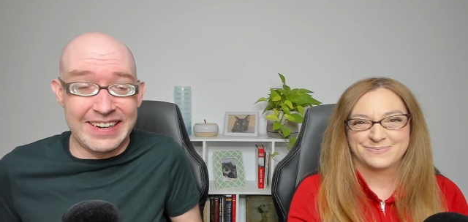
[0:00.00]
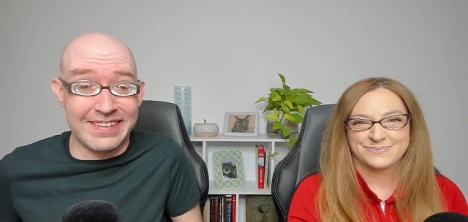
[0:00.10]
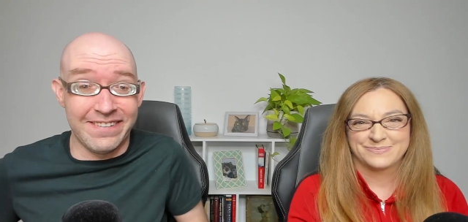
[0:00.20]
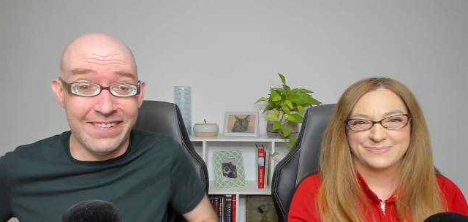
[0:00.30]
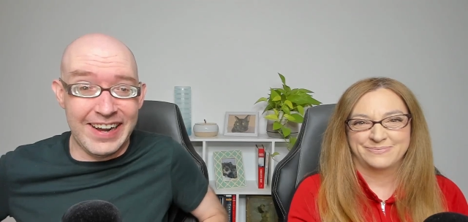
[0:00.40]

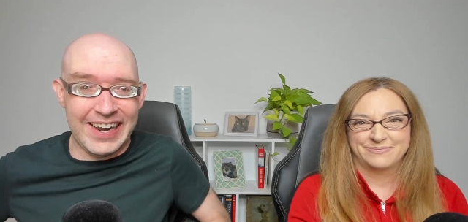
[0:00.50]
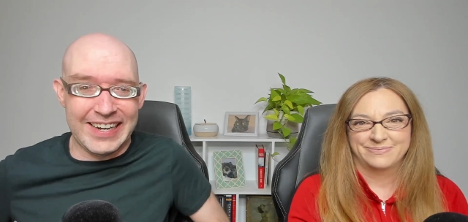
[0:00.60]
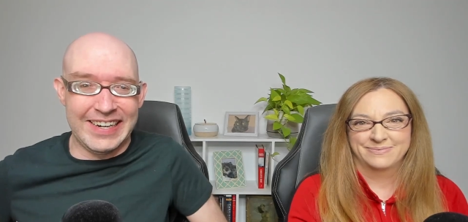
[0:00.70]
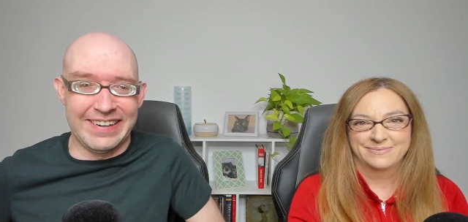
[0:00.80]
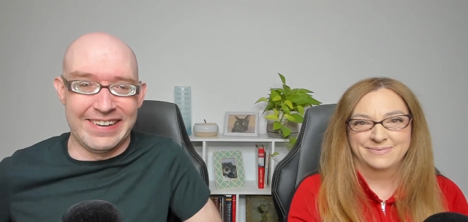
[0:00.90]
Speaker 1: is
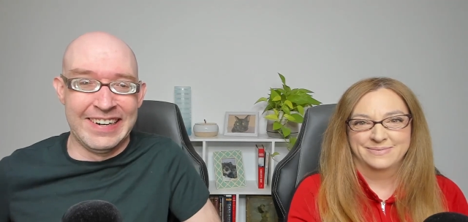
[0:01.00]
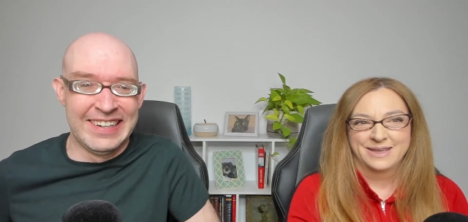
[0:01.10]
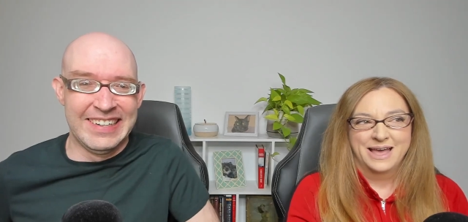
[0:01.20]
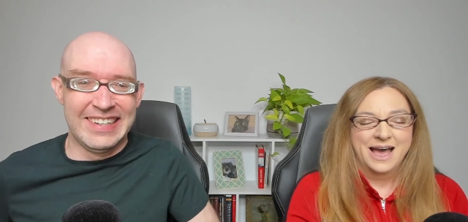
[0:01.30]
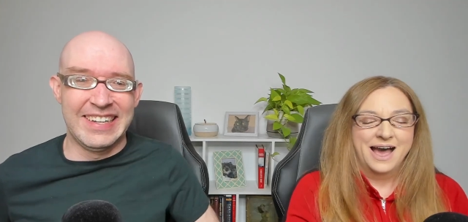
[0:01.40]
awry here.
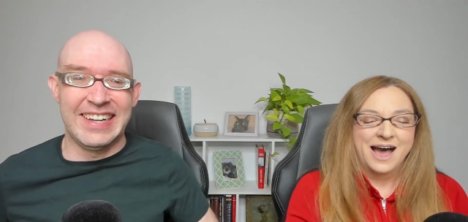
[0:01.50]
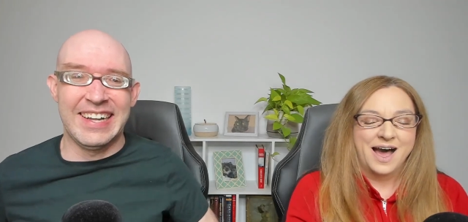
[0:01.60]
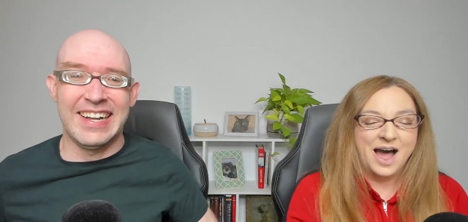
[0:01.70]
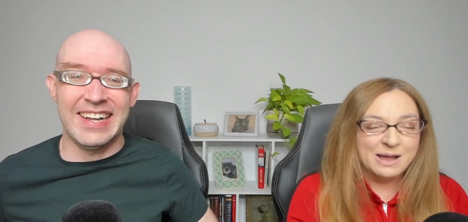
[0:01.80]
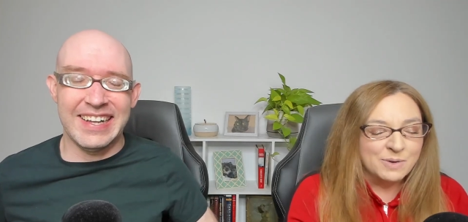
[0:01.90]

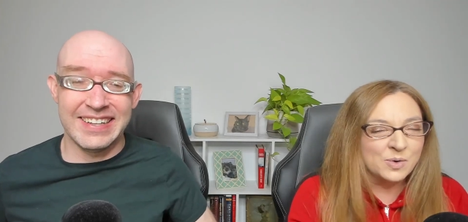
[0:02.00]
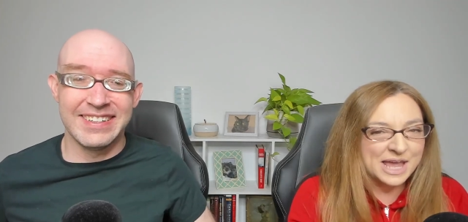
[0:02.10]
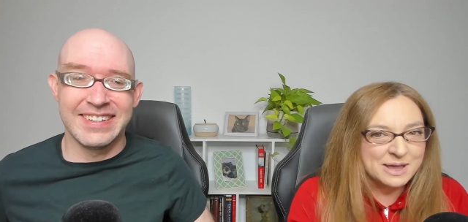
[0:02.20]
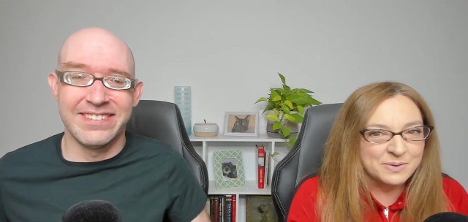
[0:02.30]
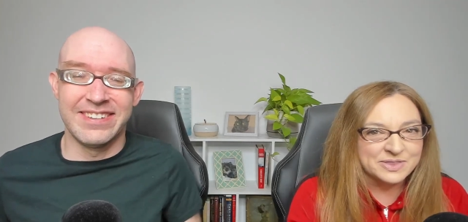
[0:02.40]
Speaker 2: I'm
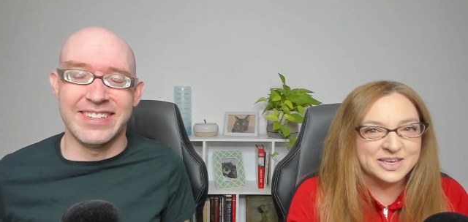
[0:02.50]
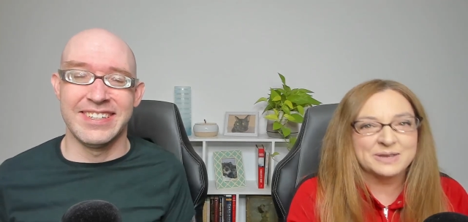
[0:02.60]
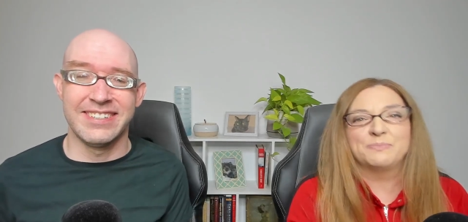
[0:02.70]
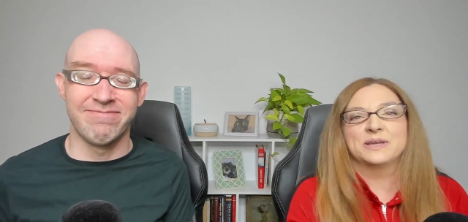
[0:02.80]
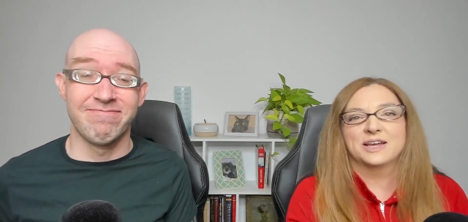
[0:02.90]
okay with
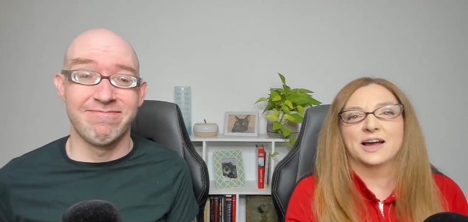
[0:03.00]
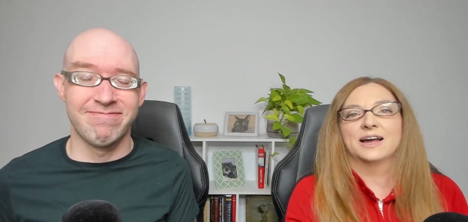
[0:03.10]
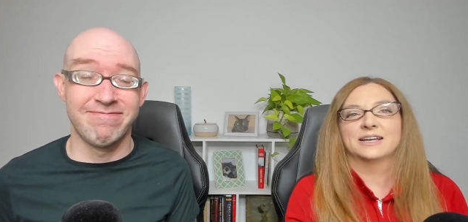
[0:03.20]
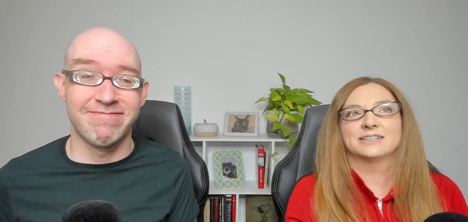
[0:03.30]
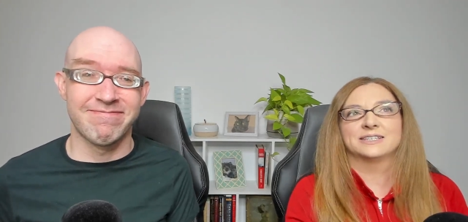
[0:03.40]
it,
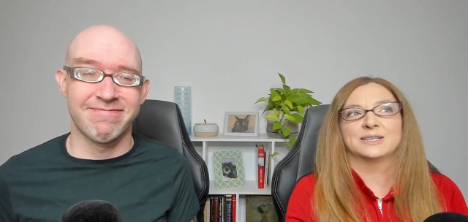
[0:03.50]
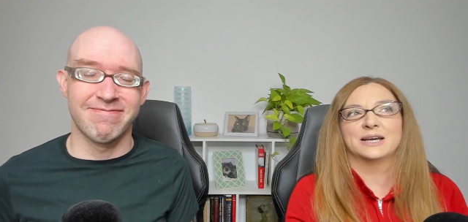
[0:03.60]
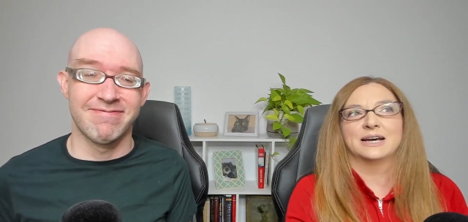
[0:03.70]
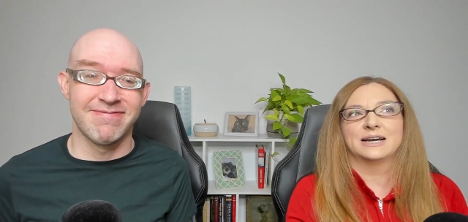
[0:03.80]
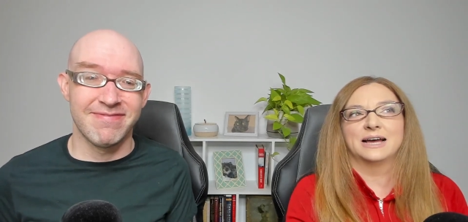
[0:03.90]
because
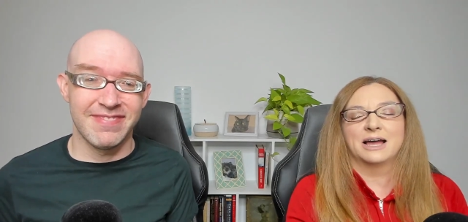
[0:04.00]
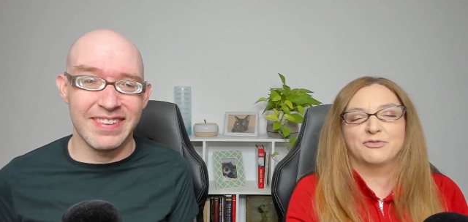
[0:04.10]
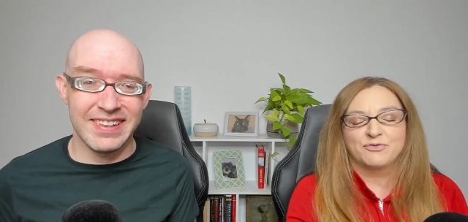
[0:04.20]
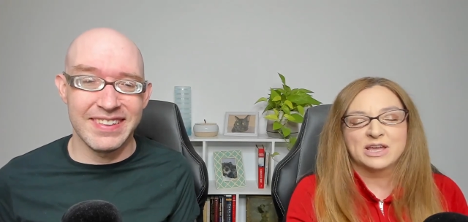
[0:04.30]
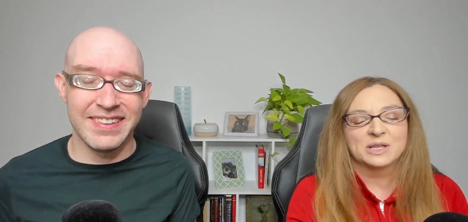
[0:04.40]

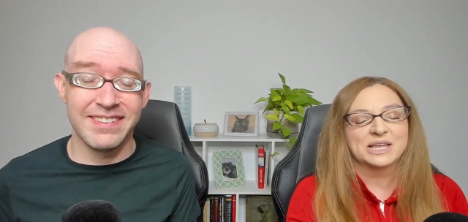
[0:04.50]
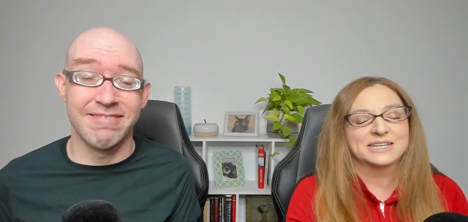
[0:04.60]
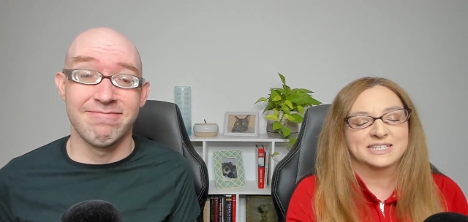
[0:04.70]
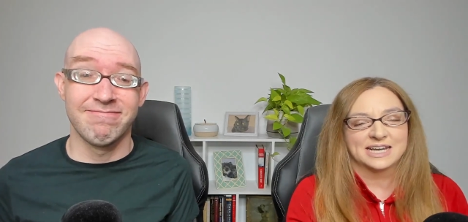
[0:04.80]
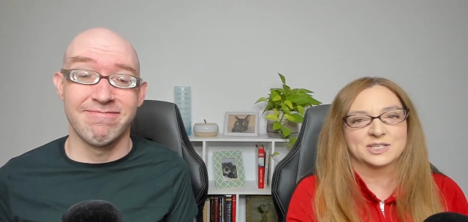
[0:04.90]
I feel
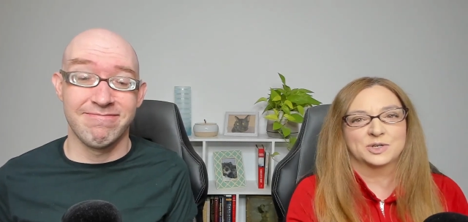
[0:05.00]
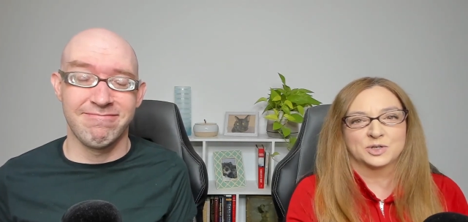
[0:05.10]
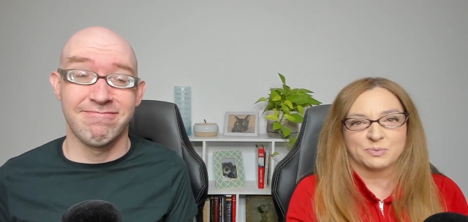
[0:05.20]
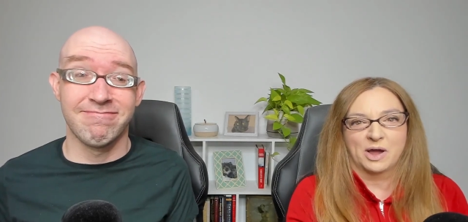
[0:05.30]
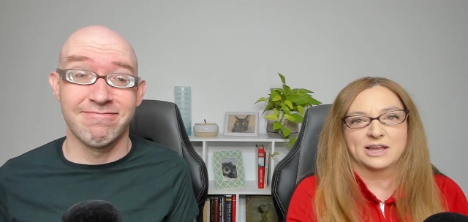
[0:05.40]
like
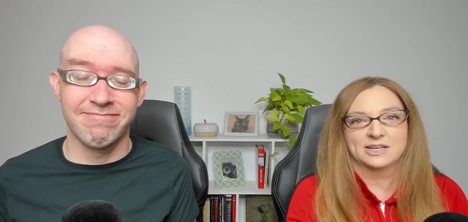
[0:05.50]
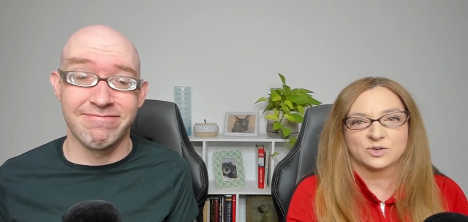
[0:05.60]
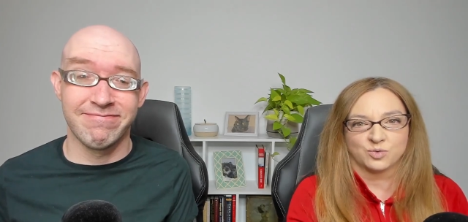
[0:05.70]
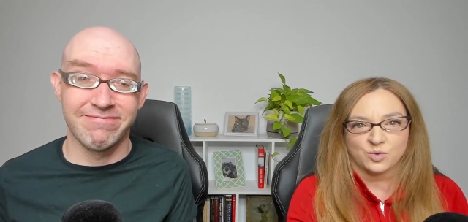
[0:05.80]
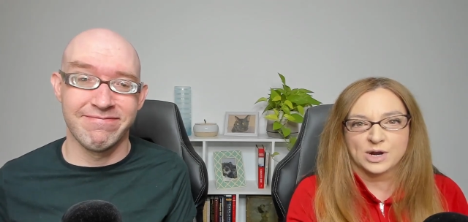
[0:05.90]
Dexter's mind
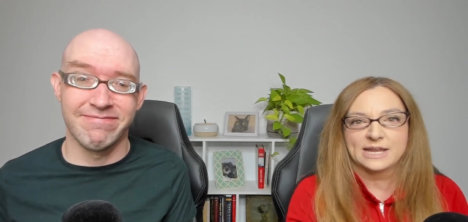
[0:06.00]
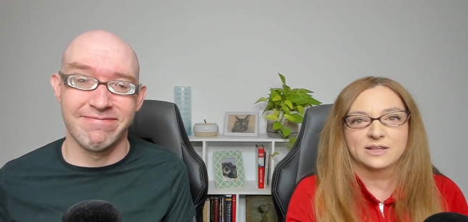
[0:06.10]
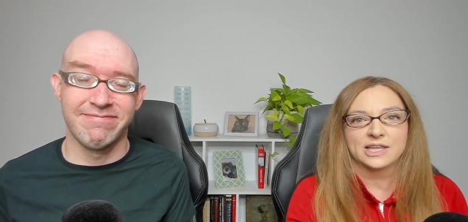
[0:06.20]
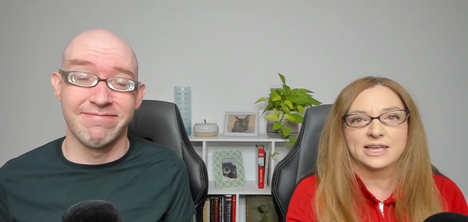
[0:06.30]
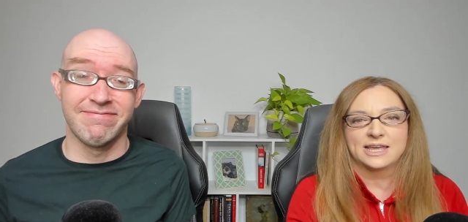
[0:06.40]
is
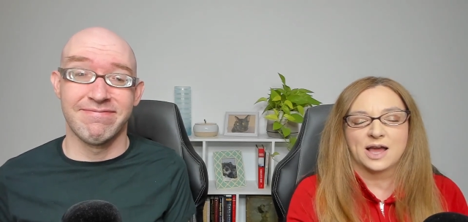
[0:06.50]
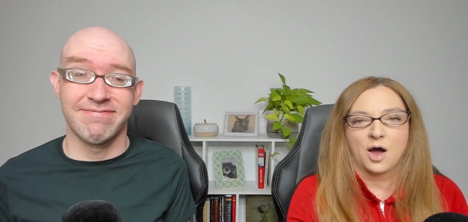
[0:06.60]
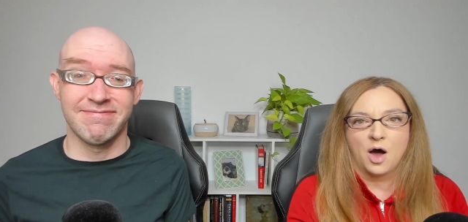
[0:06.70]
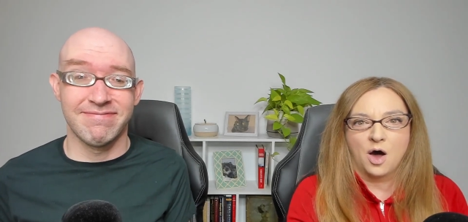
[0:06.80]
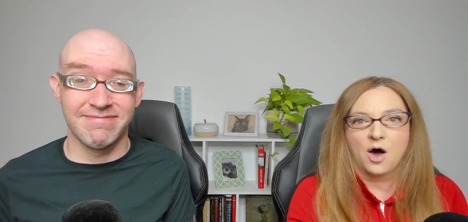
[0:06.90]
really
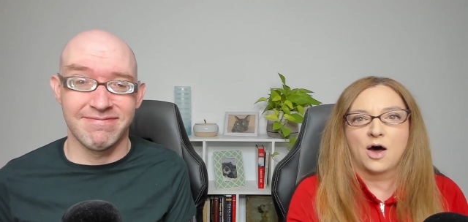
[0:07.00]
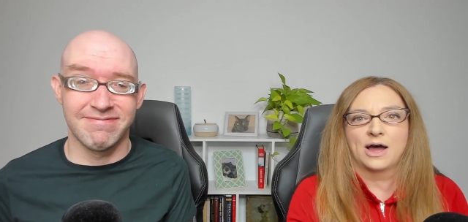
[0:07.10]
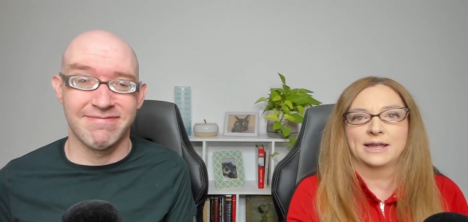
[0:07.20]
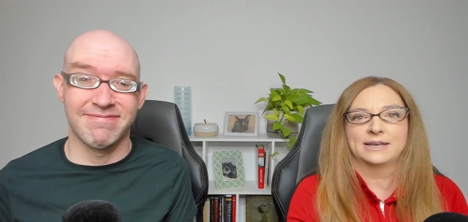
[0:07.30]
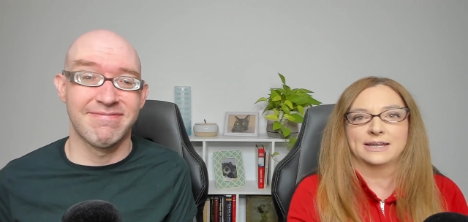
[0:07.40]
on